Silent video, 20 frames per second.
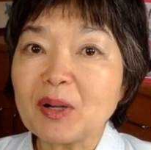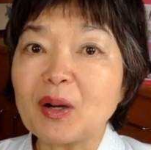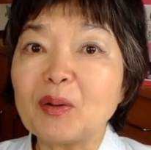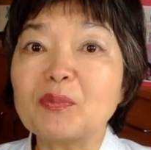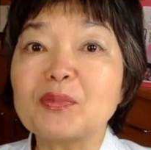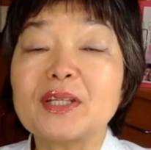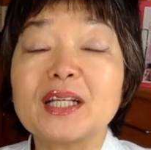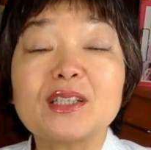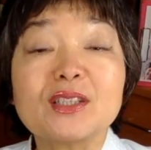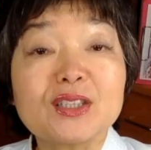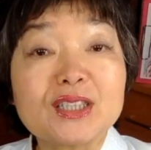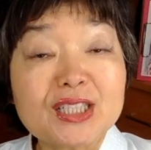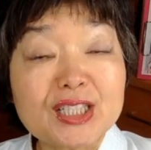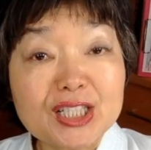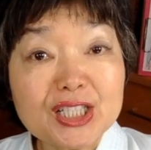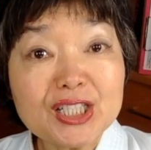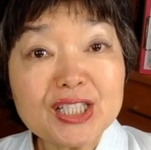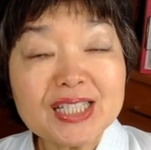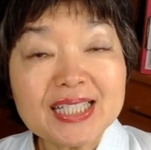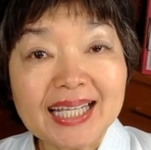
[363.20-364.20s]
of the
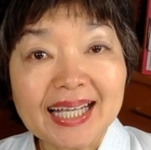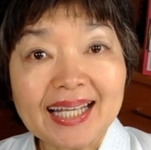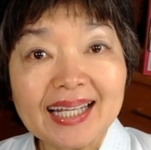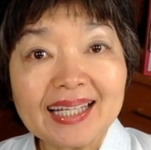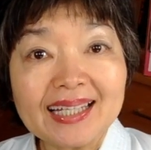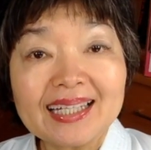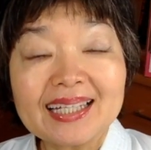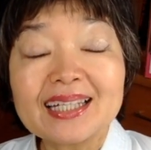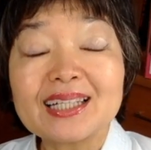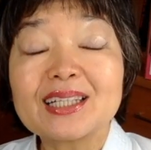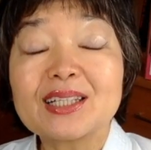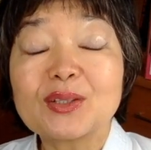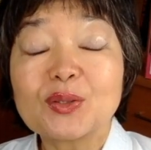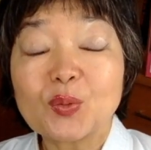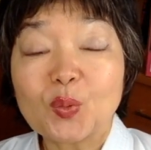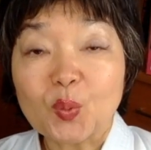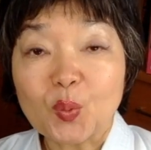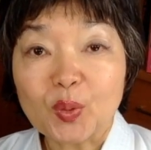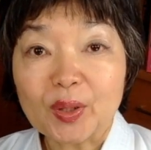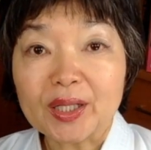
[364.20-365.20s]
jinja
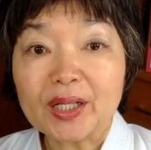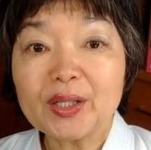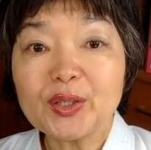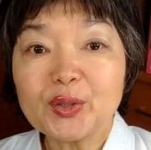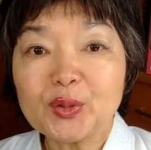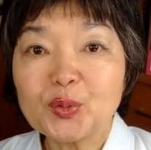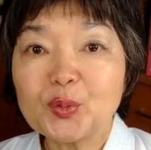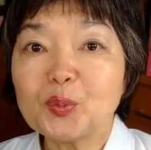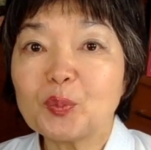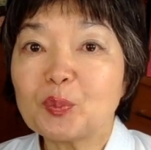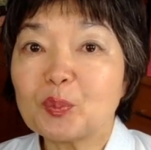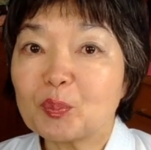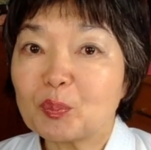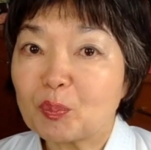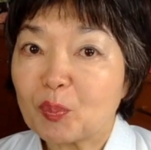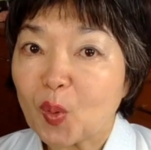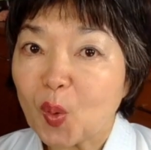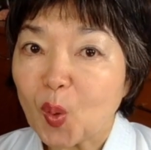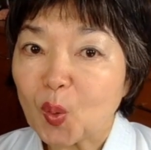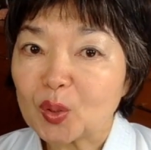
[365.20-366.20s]
where you
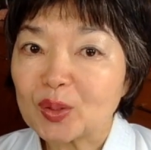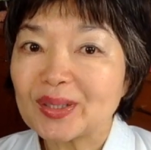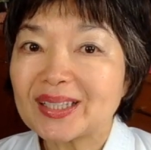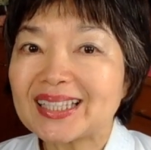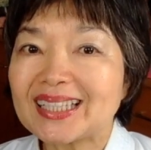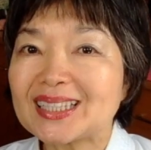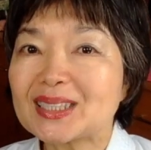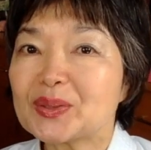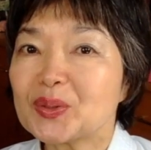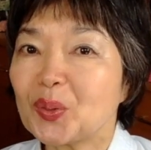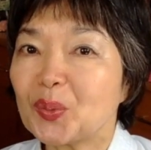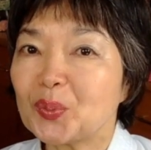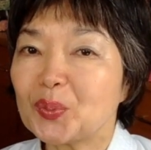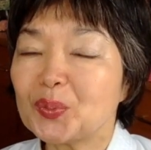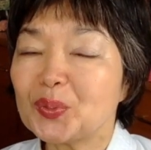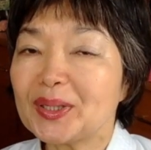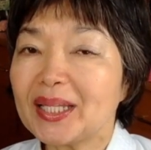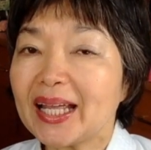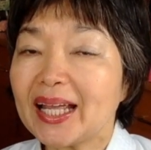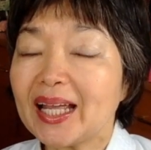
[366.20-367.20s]
bought this
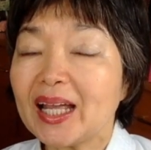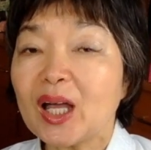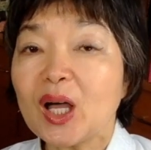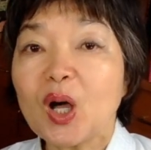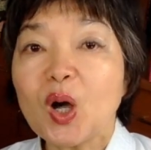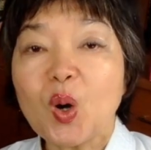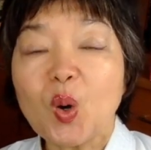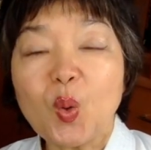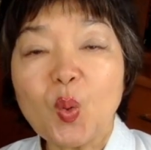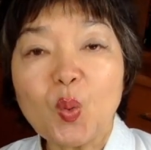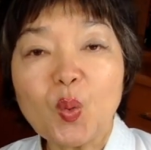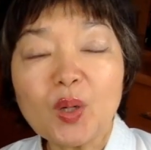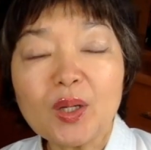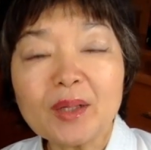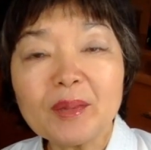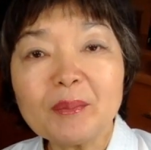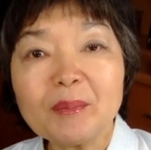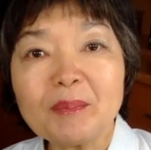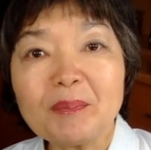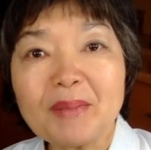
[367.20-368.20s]
ofuda, or
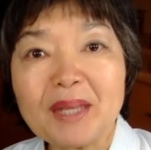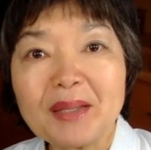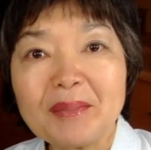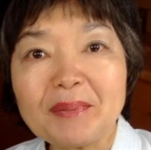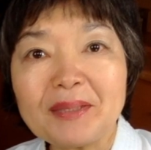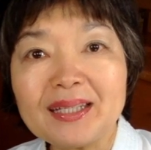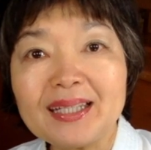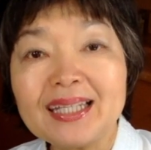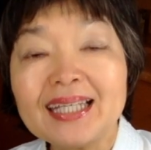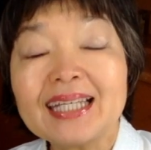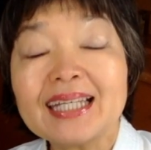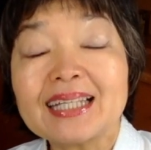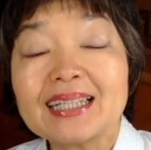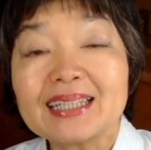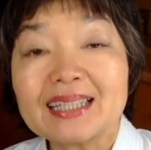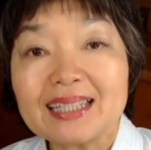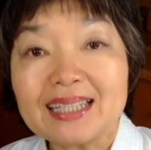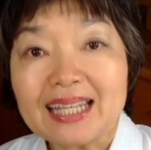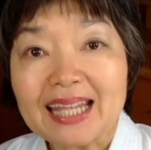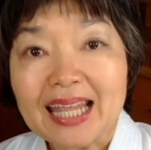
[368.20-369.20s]
maybe
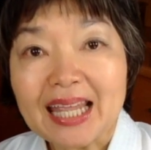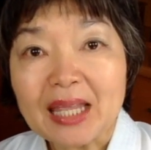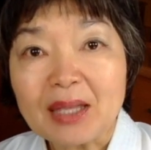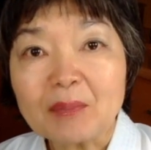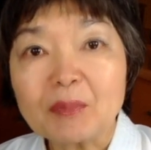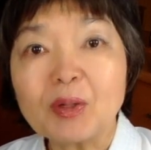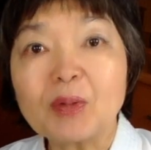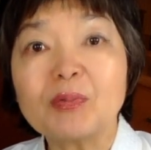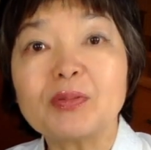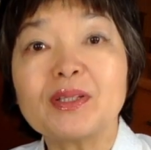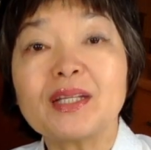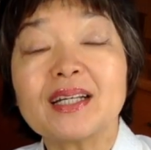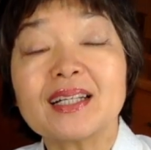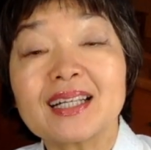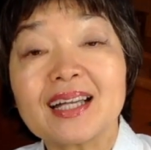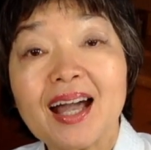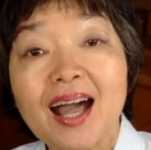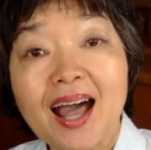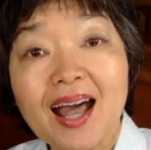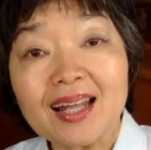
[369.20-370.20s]
the name of the
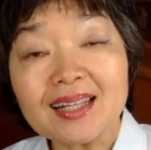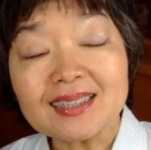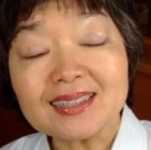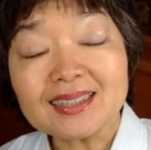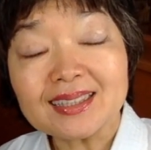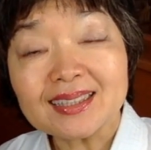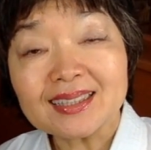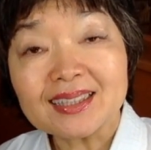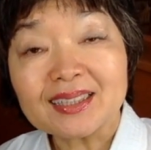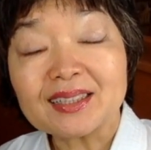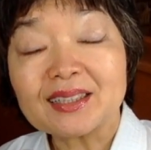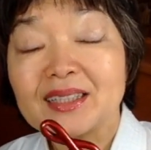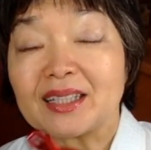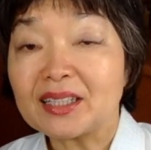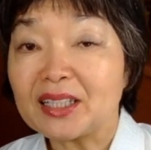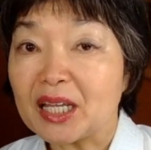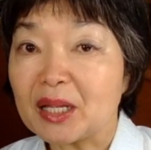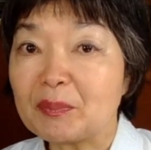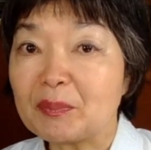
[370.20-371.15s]
god, that